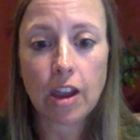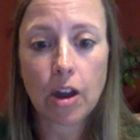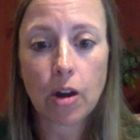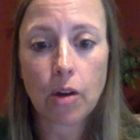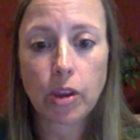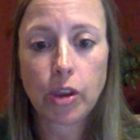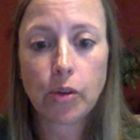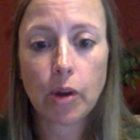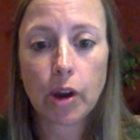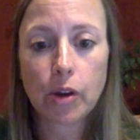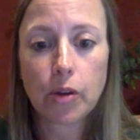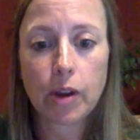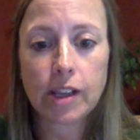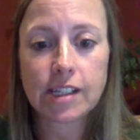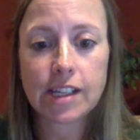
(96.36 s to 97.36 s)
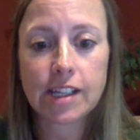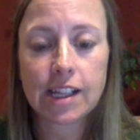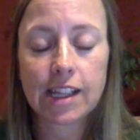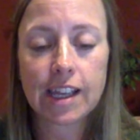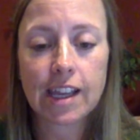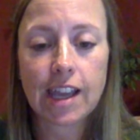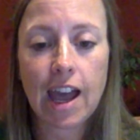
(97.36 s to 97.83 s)
you are going to click
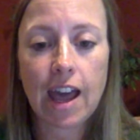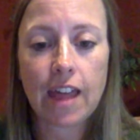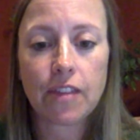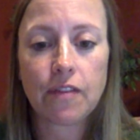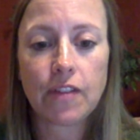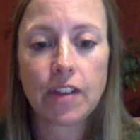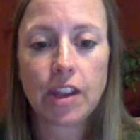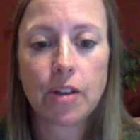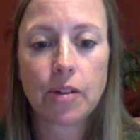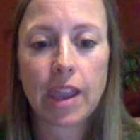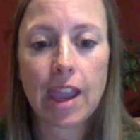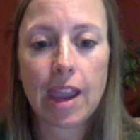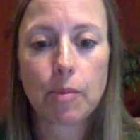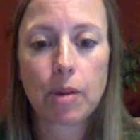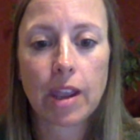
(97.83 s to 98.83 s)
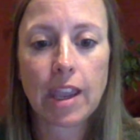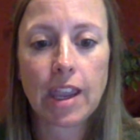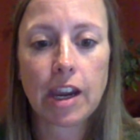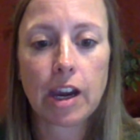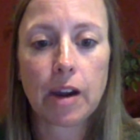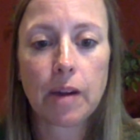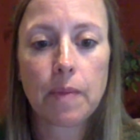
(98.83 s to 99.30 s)
on the video camera here.
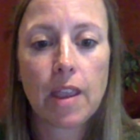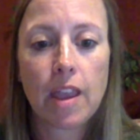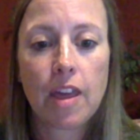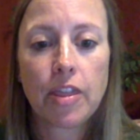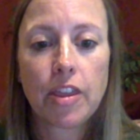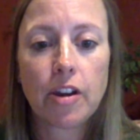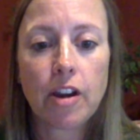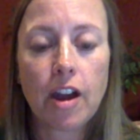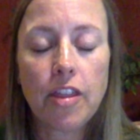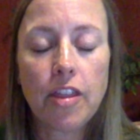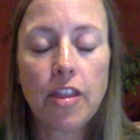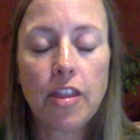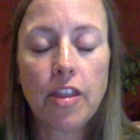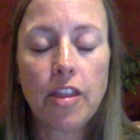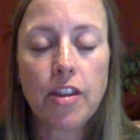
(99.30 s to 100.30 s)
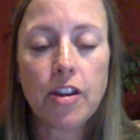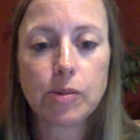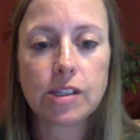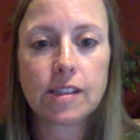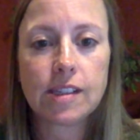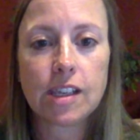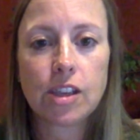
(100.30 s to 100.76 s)
There are other options that
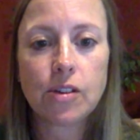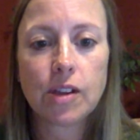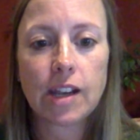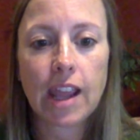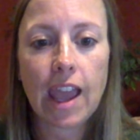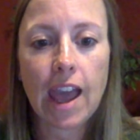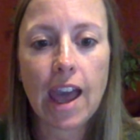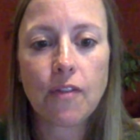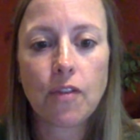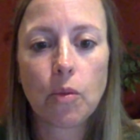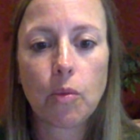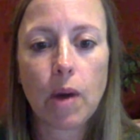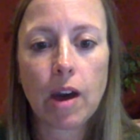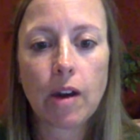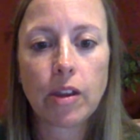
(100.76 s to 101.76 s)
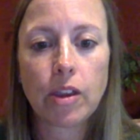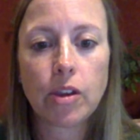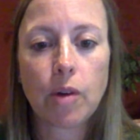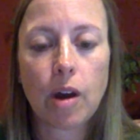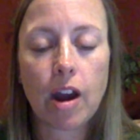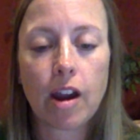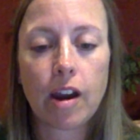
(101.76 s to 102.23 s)
you can have while you
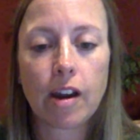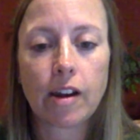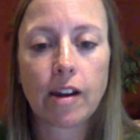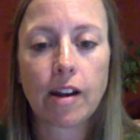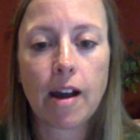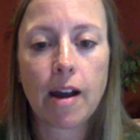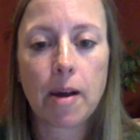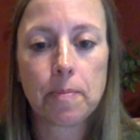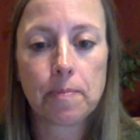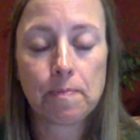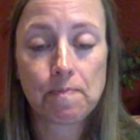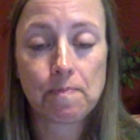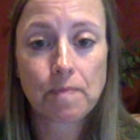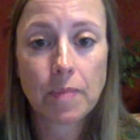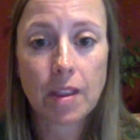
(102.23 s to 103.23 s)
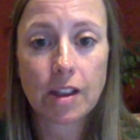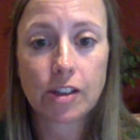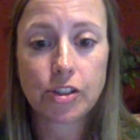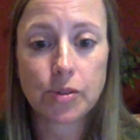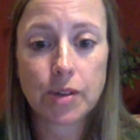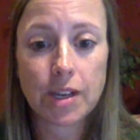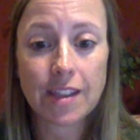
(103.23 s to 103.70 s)
are
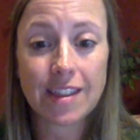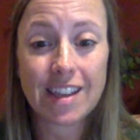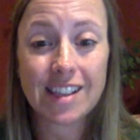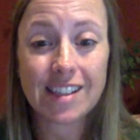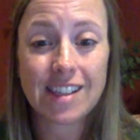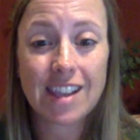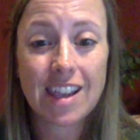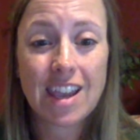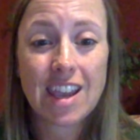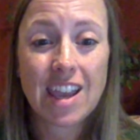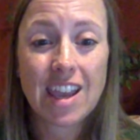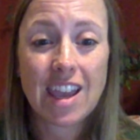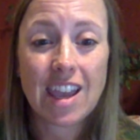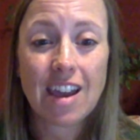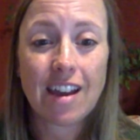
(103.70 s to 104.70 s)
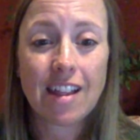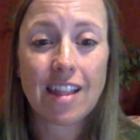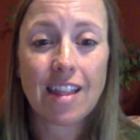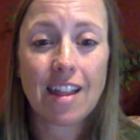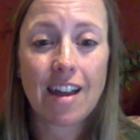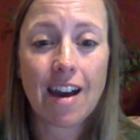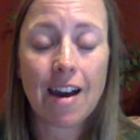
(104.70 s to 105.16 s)
doing this.
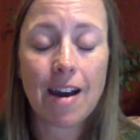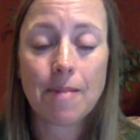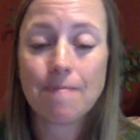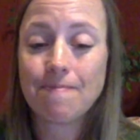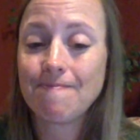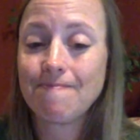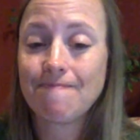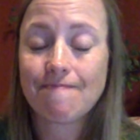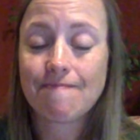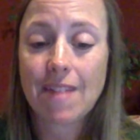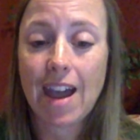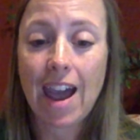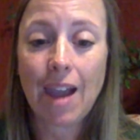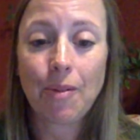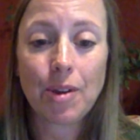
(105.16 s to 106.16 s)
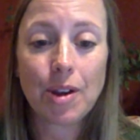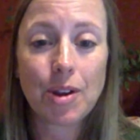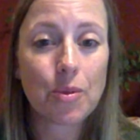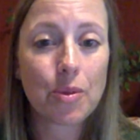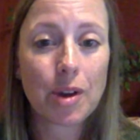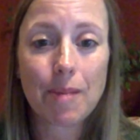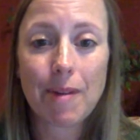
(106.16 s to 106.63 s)
I wouldn't worry
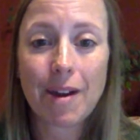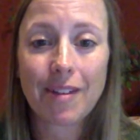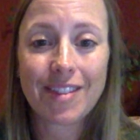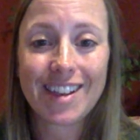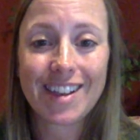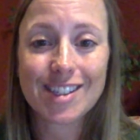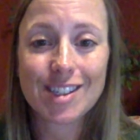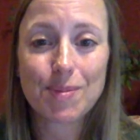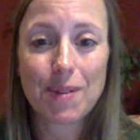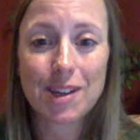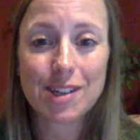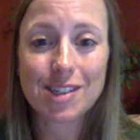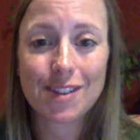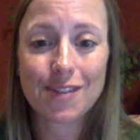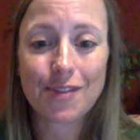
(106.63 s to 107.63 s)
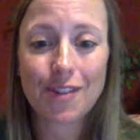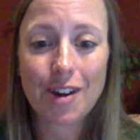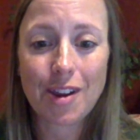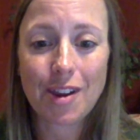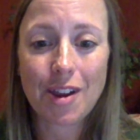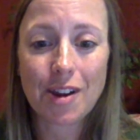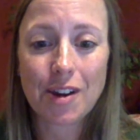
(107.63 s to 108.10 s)
about these, especially for our
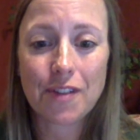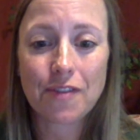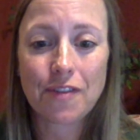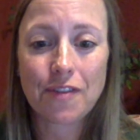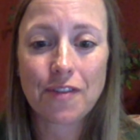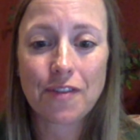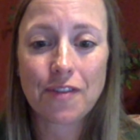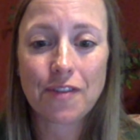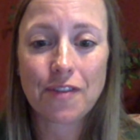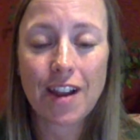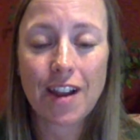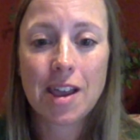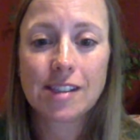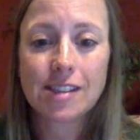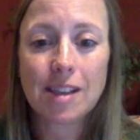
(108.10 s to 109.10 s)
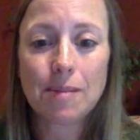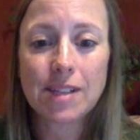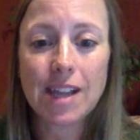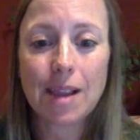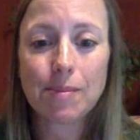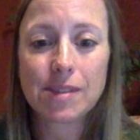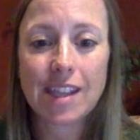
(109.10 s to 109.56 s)
younger friends.
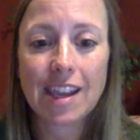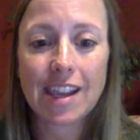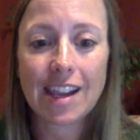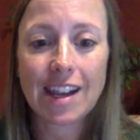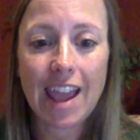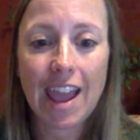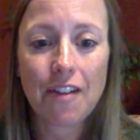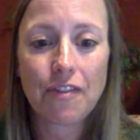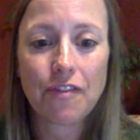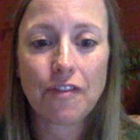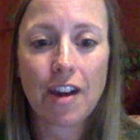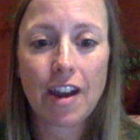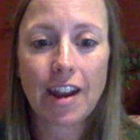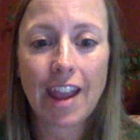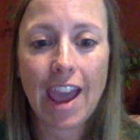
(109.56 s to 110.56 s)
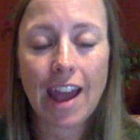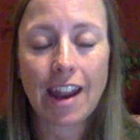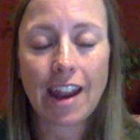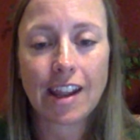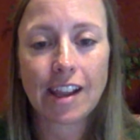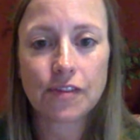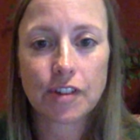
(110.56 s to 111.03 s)
Sometimes they can have fun adding different